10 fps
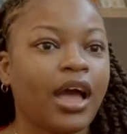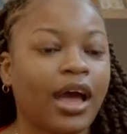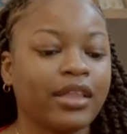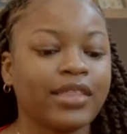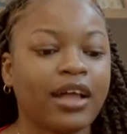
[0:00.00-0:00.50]

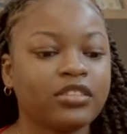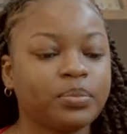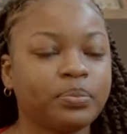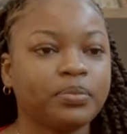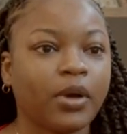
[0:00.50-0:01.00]
and that's
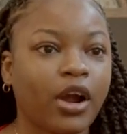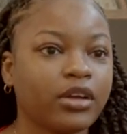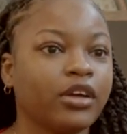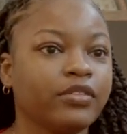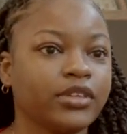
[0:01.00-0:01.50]
part
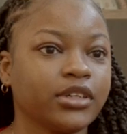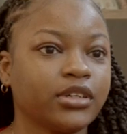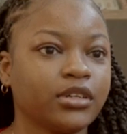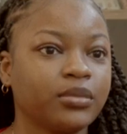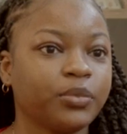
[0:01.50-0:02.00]
of
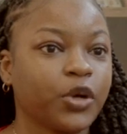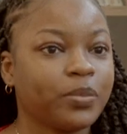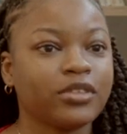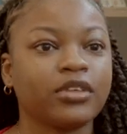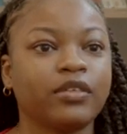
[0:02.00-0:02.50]
the
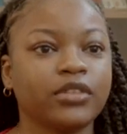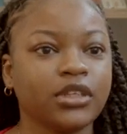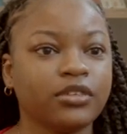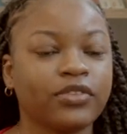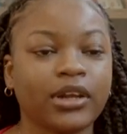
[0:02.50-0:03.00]
purpose of
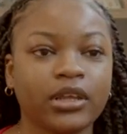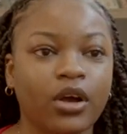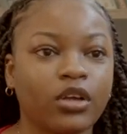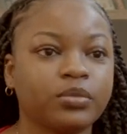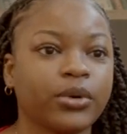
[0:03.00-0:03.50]
the Friendly
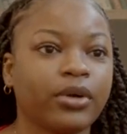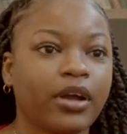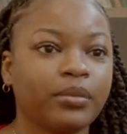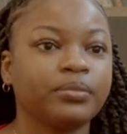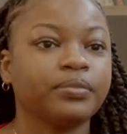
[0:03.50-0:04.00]
Calls
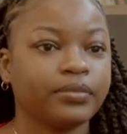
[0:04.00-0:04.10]
program.